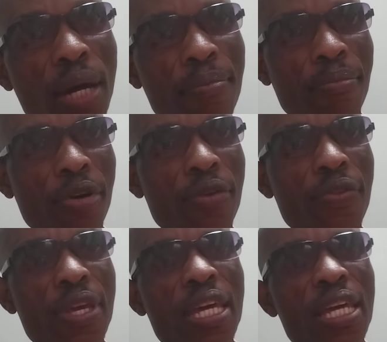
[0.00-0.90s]
Trump
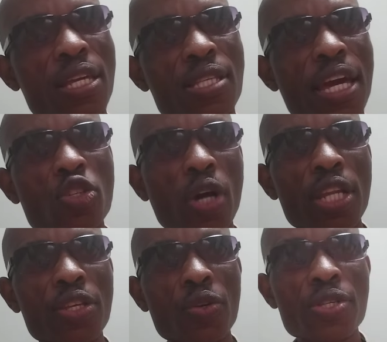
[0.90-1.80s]
is
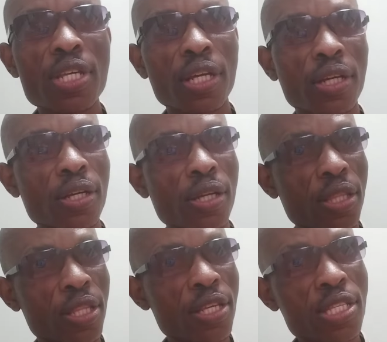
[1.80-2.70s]
actually using
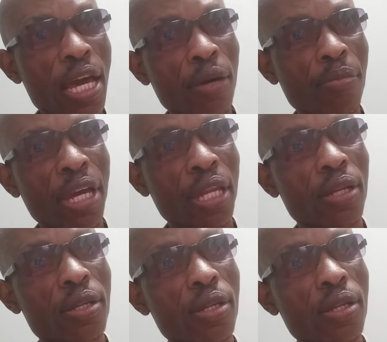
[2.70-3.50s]
this young man